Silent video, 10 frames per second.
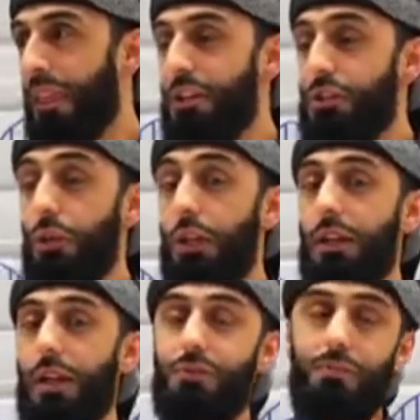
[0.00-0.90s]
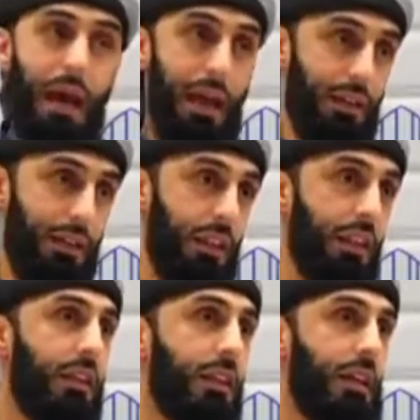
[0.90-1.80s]
So he comes back
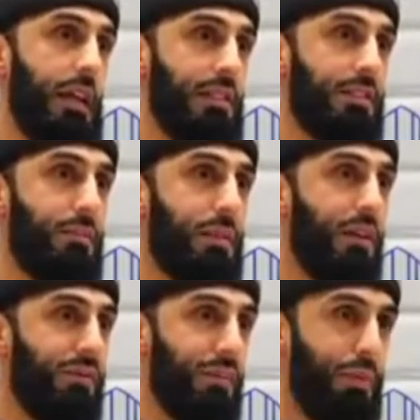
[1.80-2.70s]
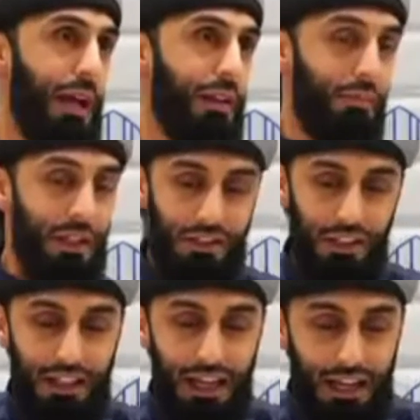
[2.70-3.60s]
thinking he has the perfect plan in place
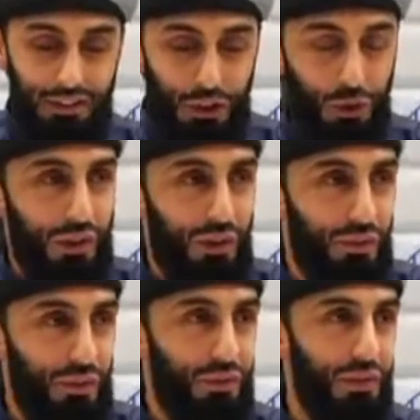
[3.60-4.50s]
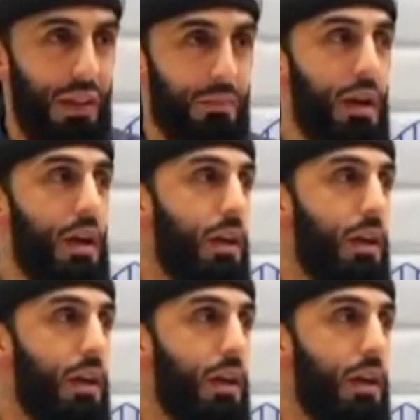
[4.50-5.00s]
and he hands over the food to them.